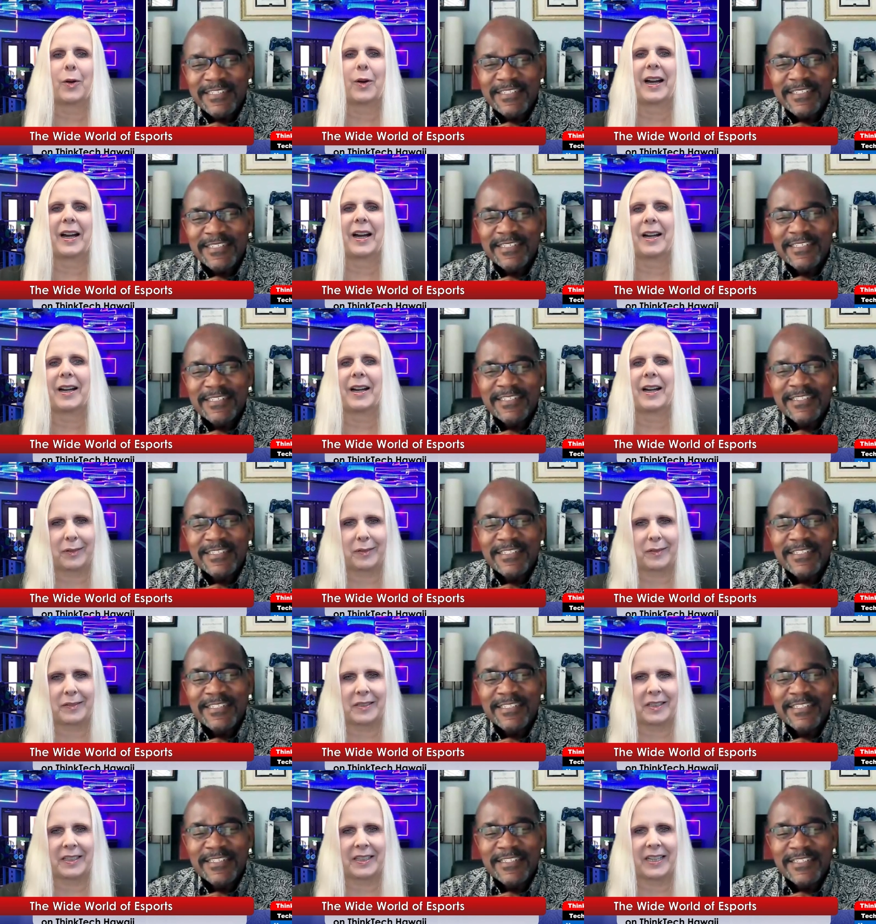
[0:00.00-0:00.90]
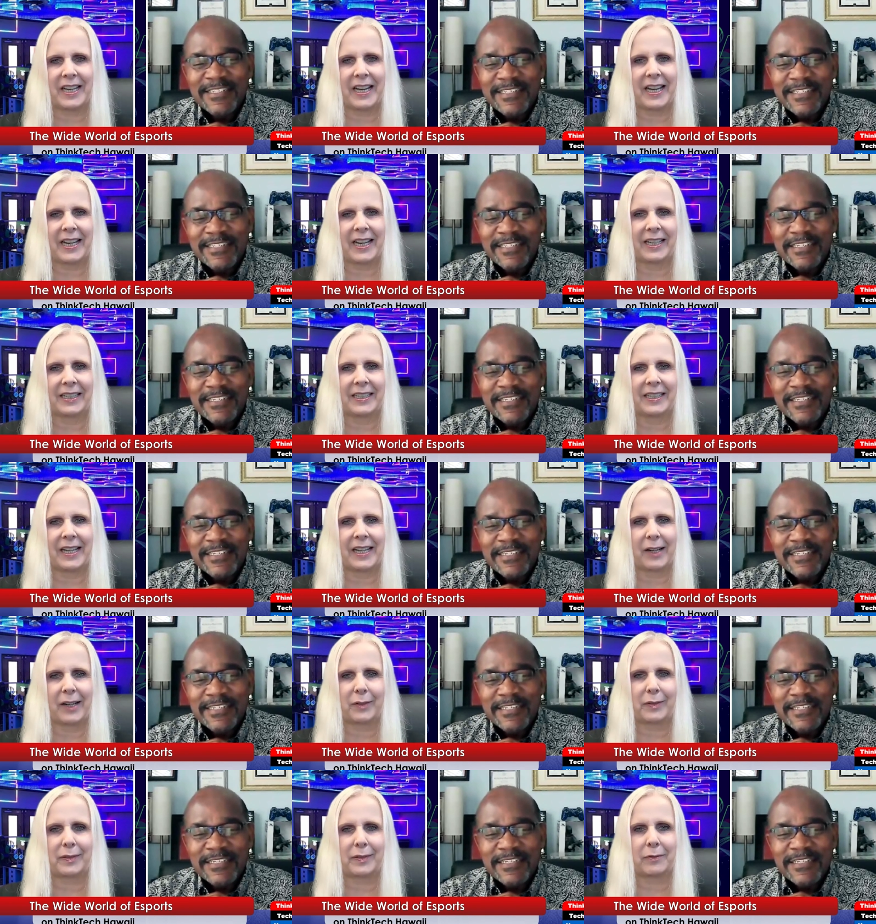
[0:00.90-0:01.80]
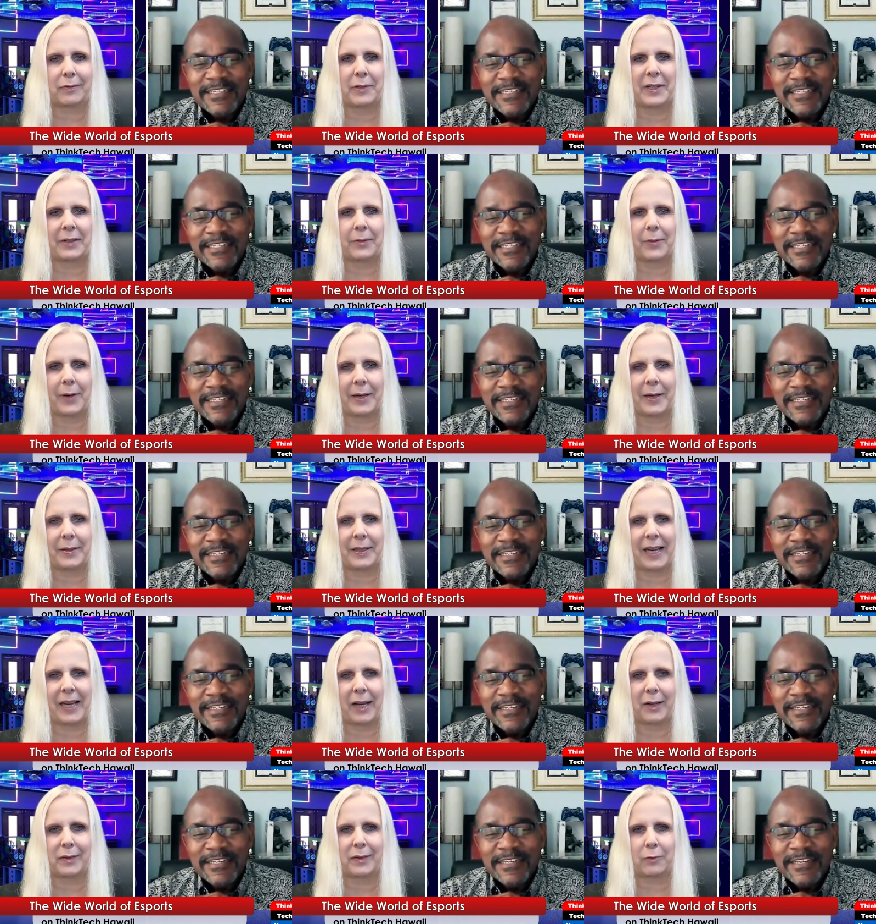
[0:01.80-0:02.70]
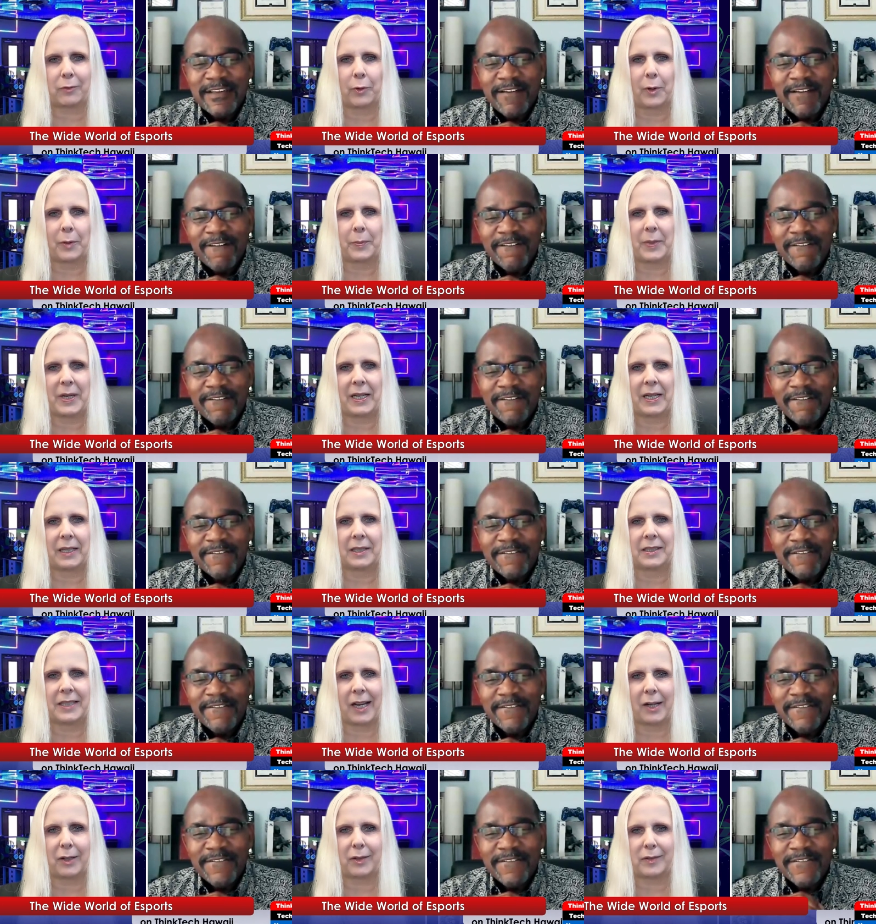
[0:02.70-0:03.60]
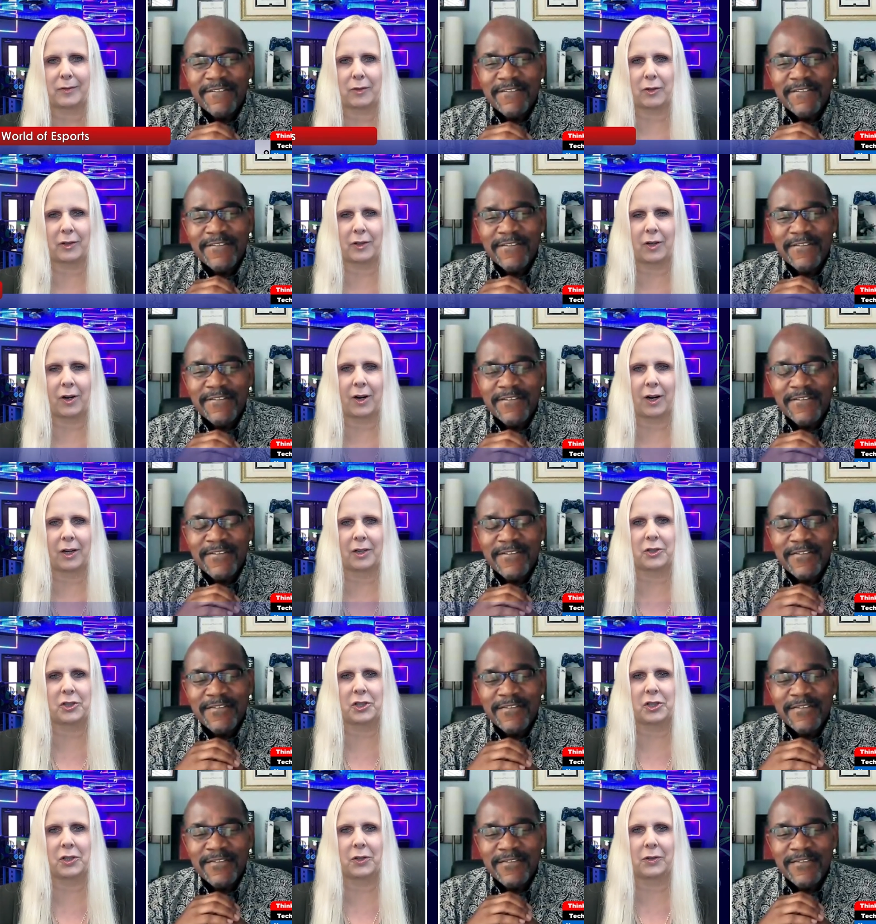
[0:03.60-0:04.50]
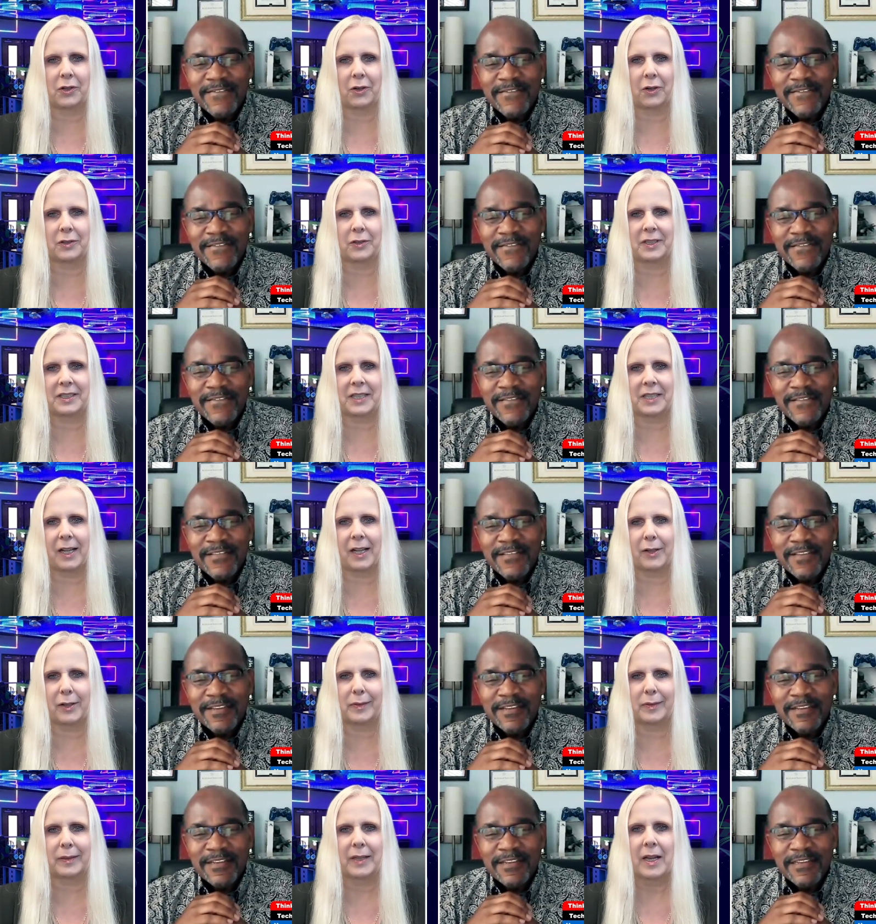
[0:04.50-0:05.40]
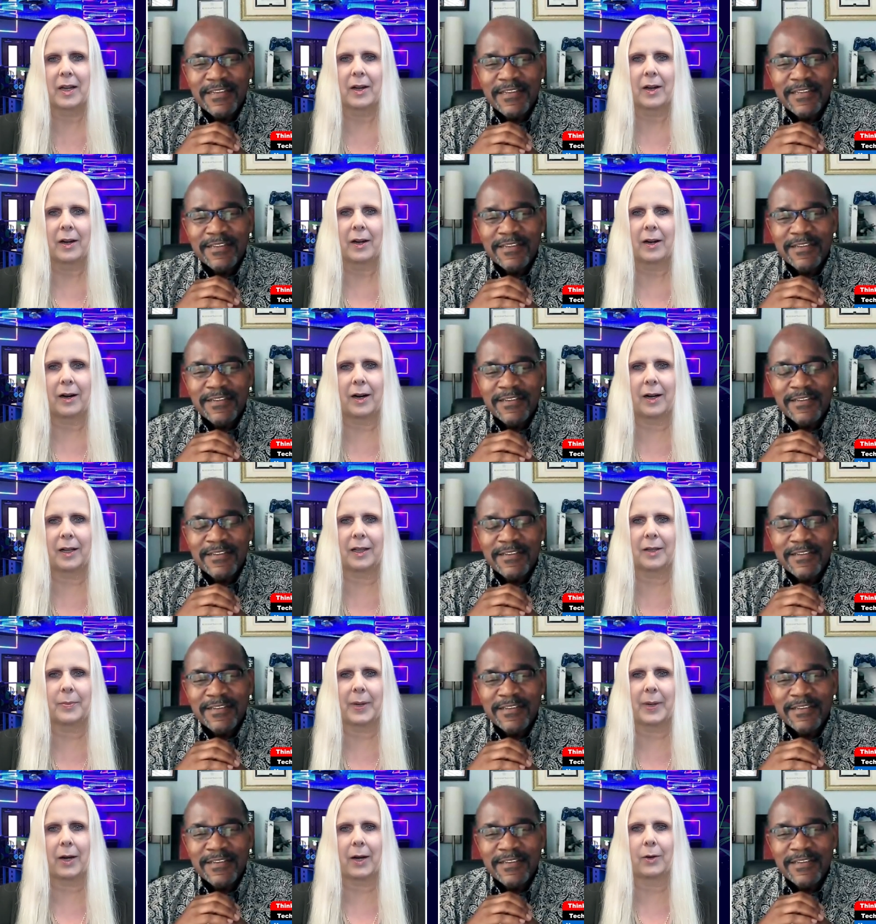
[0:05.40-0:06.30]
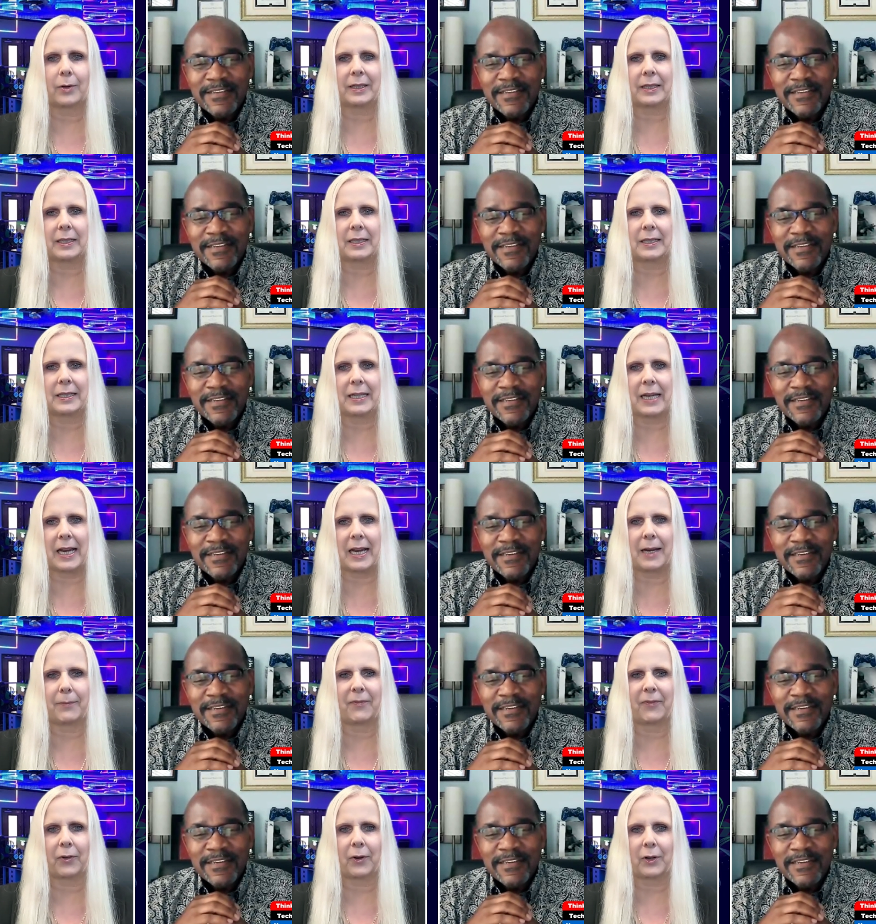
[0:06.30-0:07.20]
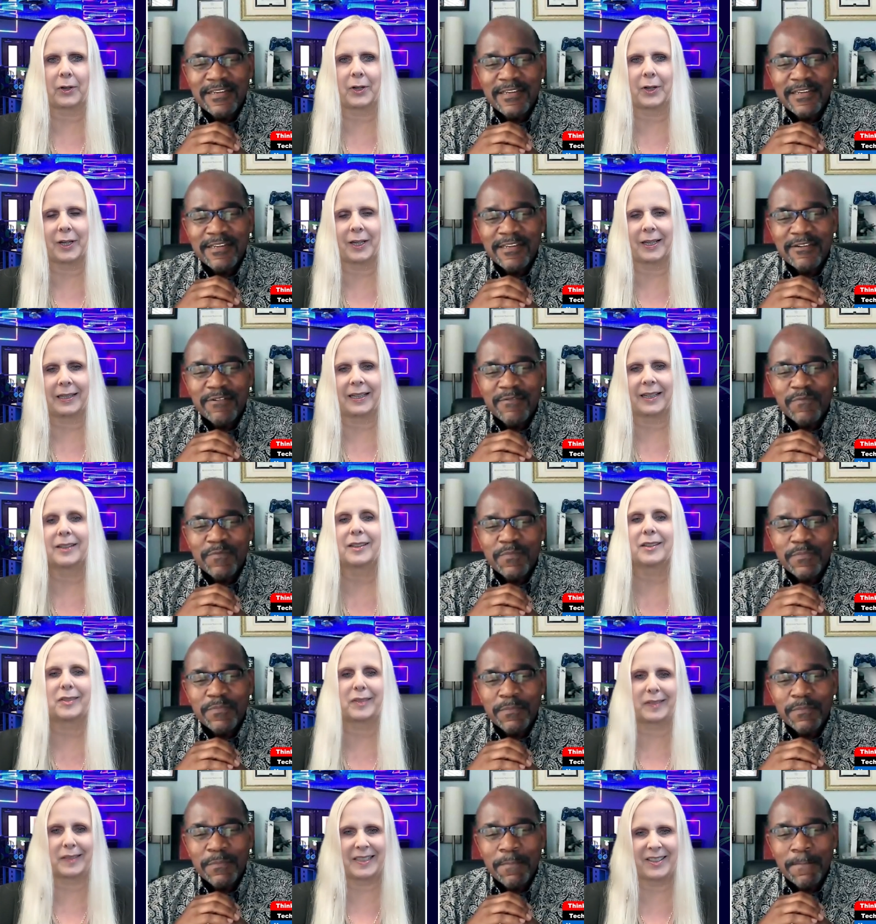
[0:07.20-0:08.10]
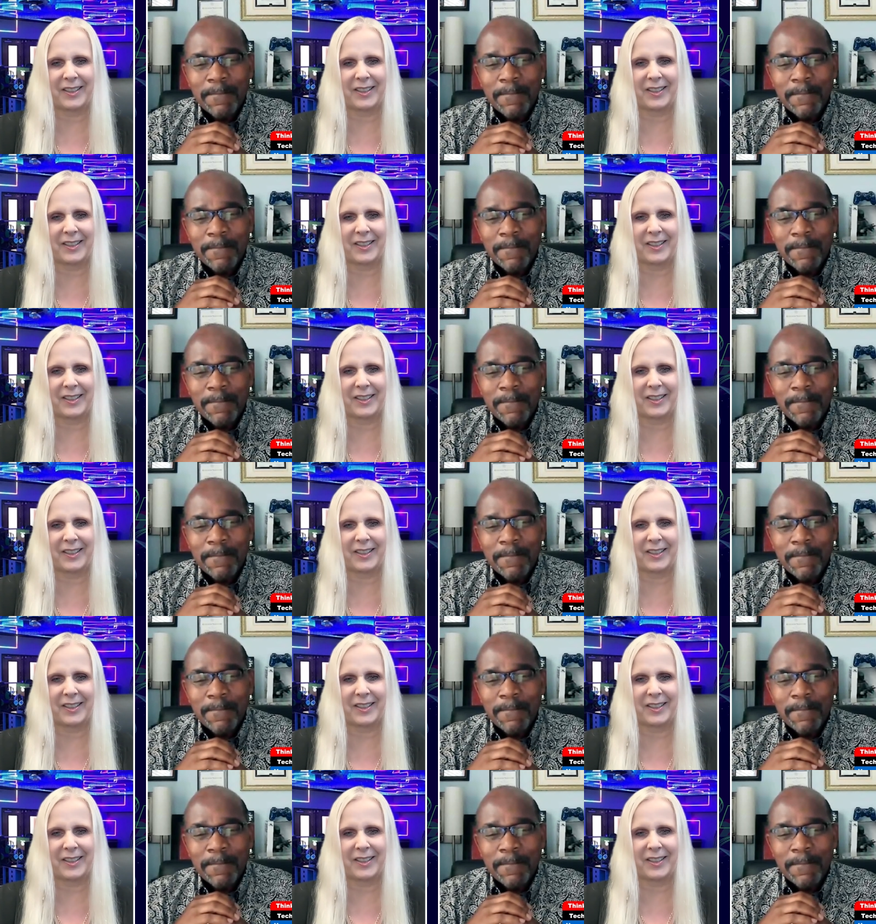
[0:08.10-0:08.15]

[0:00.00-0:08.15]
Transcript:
Speaker 1: So thank you for joining us today, and next week my guest will be Dexter Carr Jr. to tell us all about Game for Good. See you